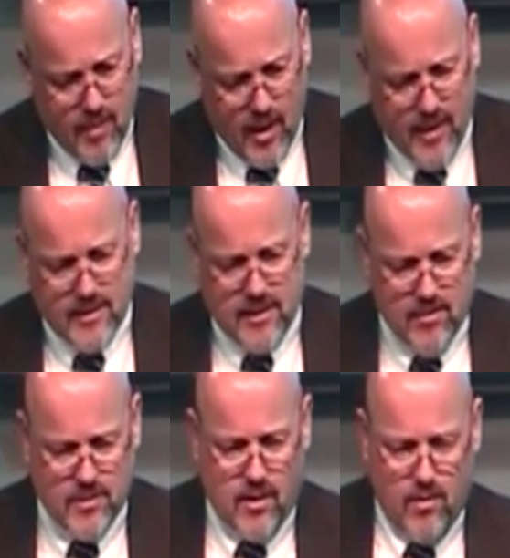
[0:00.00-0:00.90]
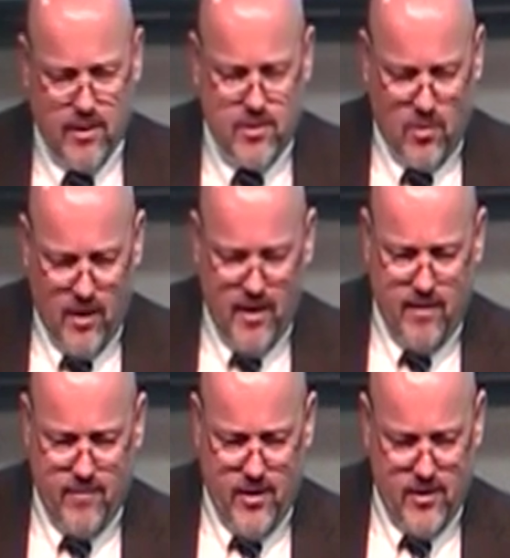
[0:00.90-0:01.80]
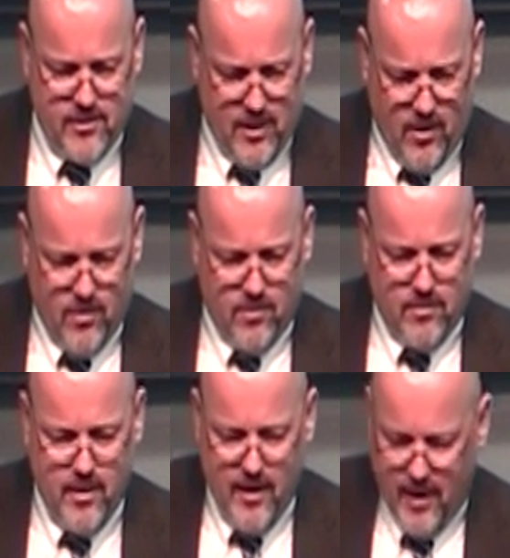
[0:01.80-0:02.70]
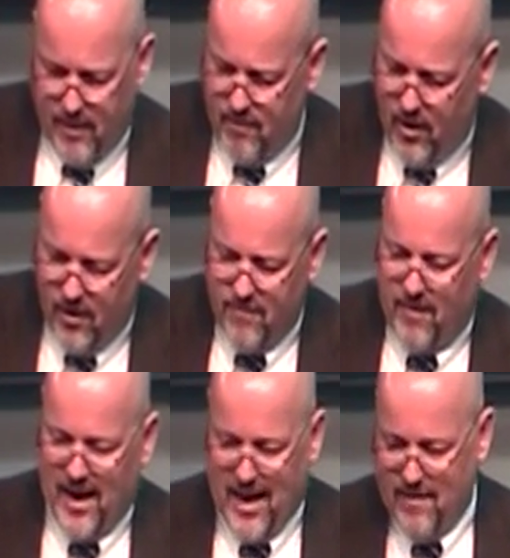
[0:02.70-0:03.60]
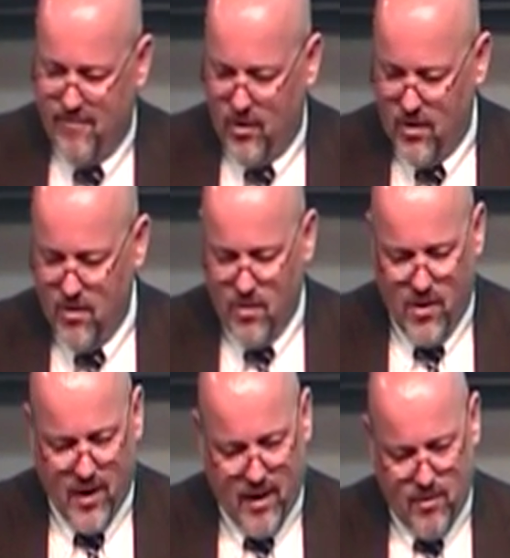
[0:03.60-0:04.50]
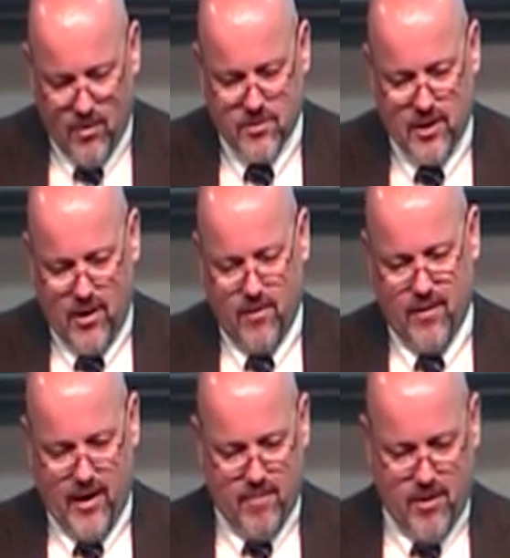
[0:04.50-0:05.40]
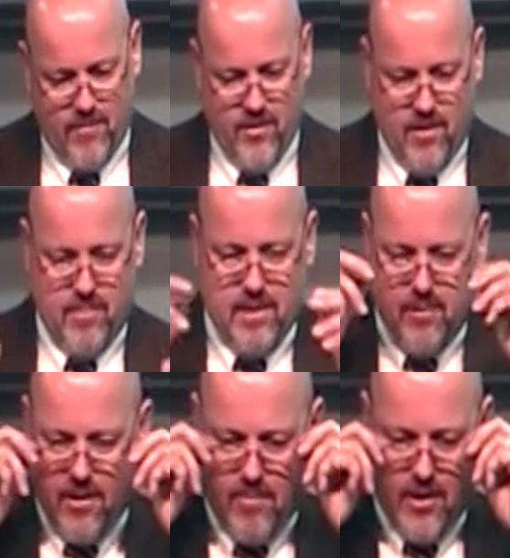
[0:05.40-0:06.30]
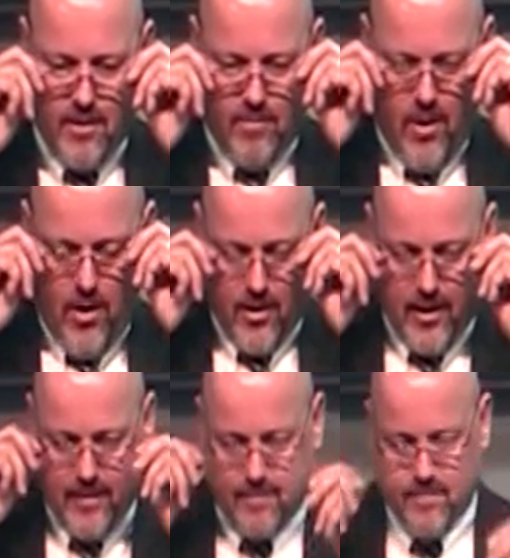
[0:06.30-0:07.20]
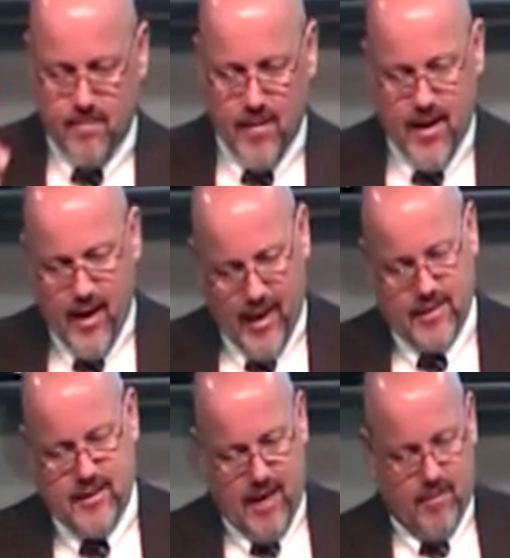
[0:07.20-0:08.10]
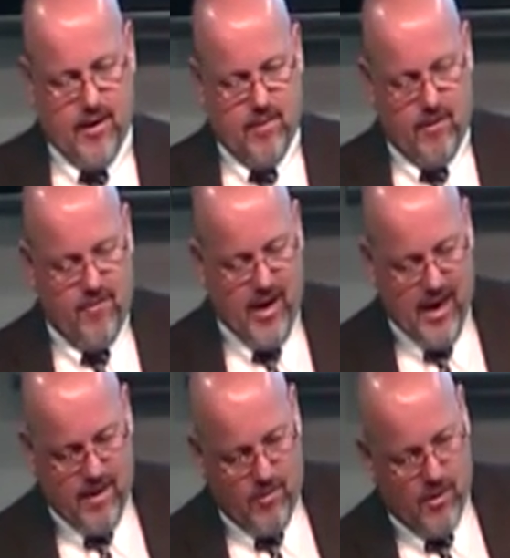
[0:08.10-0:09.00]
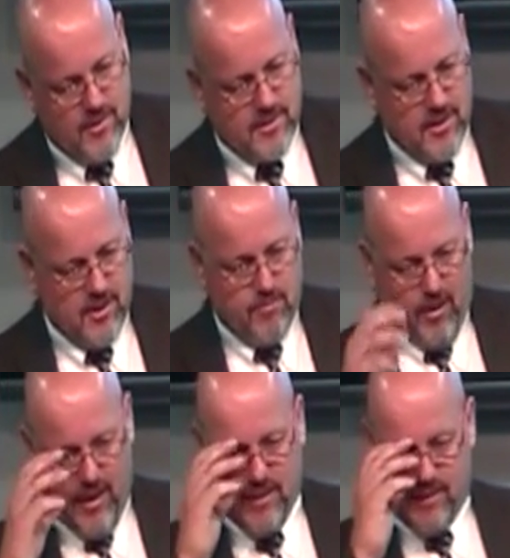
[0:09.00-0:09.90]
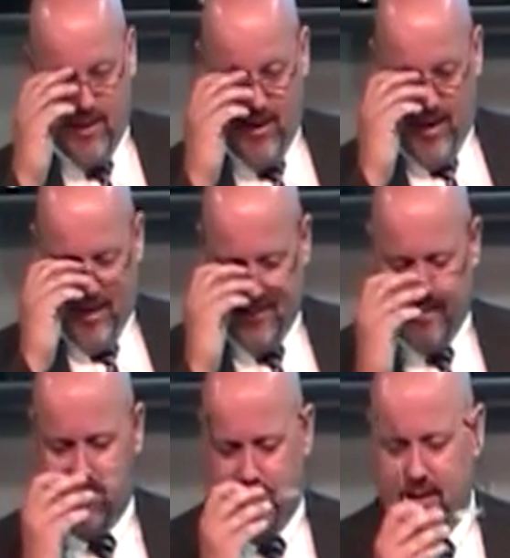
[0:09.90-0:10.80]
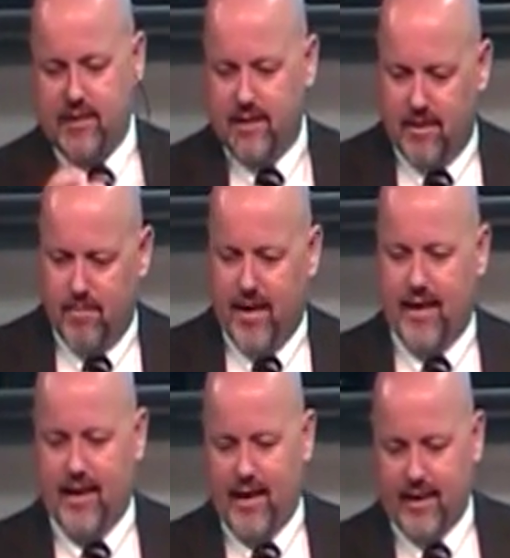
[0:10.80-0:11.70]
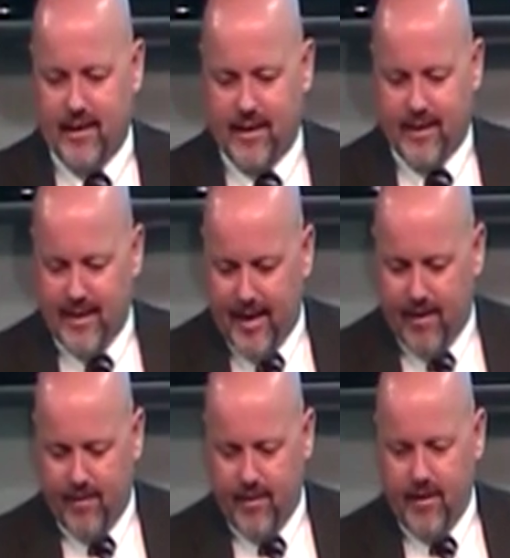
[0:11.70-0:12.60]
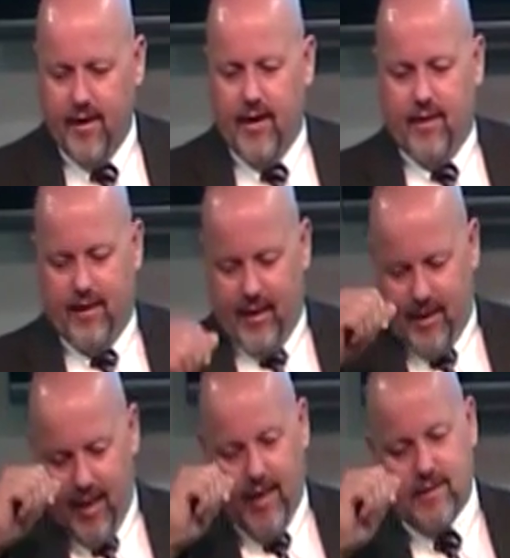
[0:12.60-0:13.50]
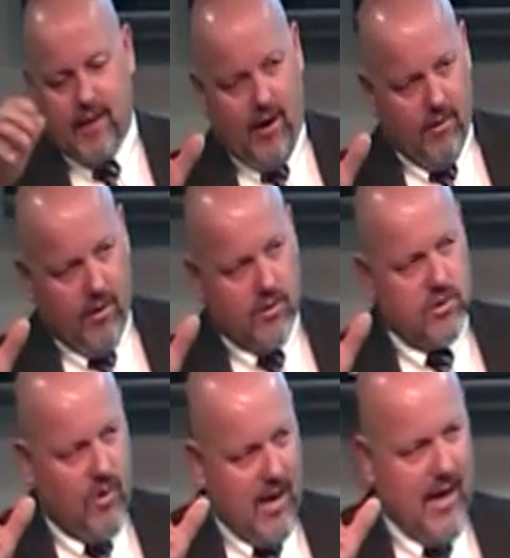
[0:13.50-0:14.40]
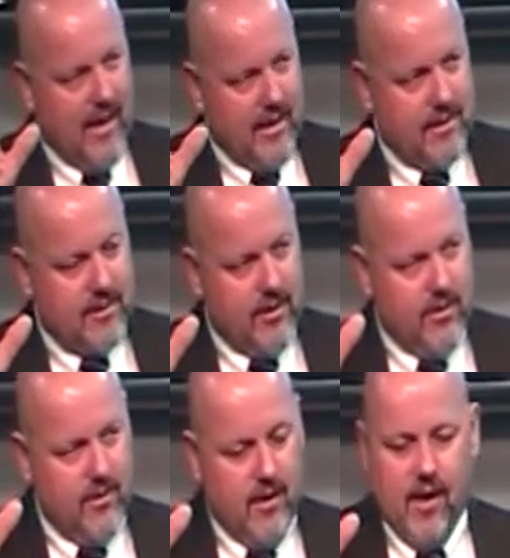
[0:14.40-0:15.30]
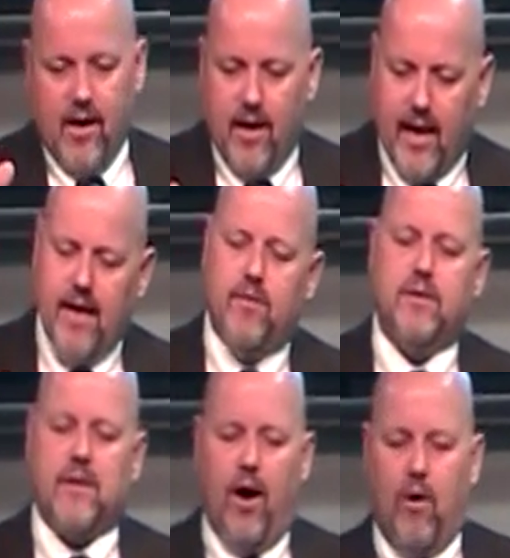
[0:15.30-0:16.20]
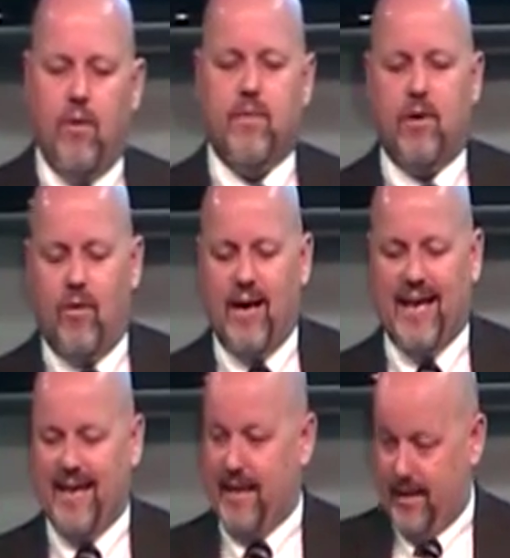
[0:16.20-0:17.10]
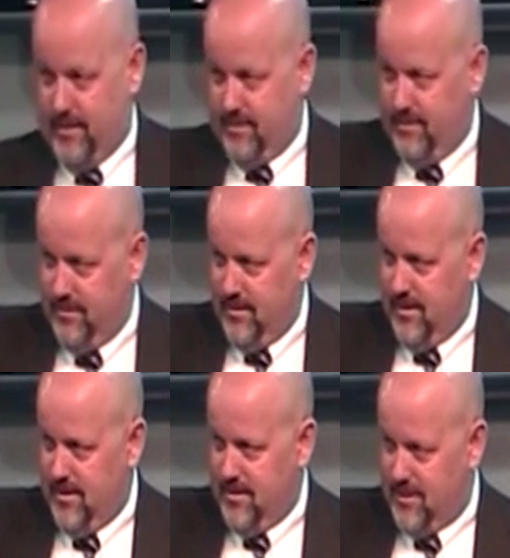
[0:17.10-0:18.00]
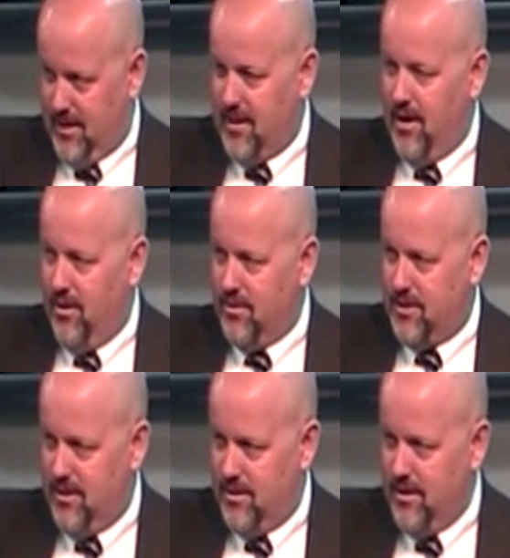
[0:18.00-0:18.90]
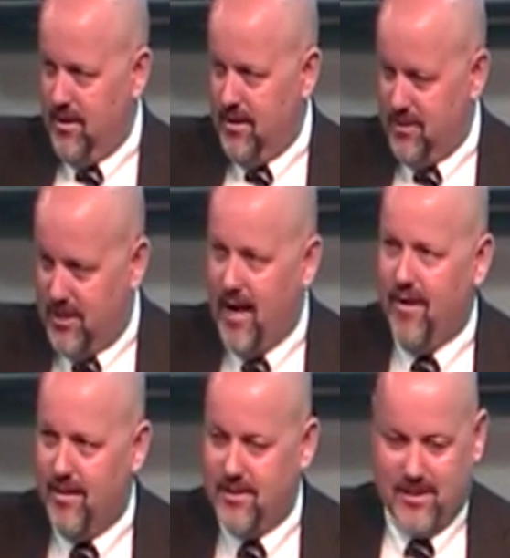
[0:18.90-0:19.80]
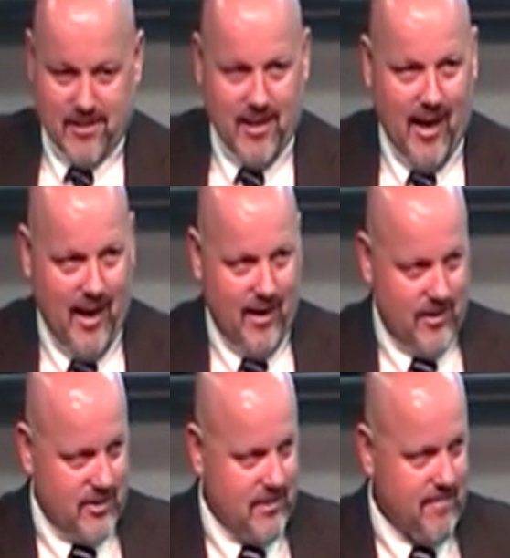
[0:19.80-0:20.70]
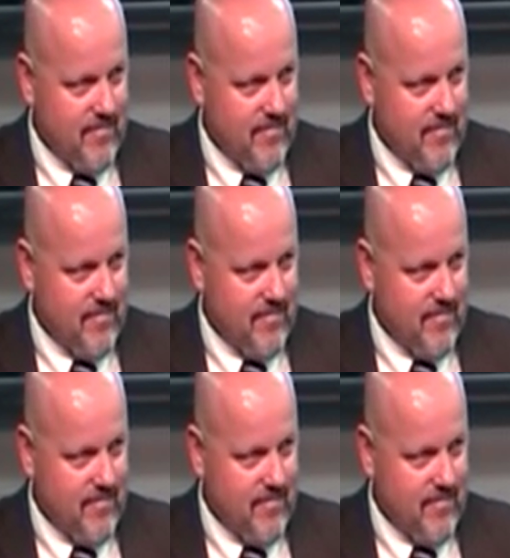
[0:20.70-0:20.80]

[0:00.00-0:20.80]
And she was only 12 years old. In Mark 5:41, I won't turn there, but if you remember the book of Mark and chapter number 5, what took place there, and I just mentioned the maniac in Gadara that he cast all those swine into, he was on the way to go to Jairus' house.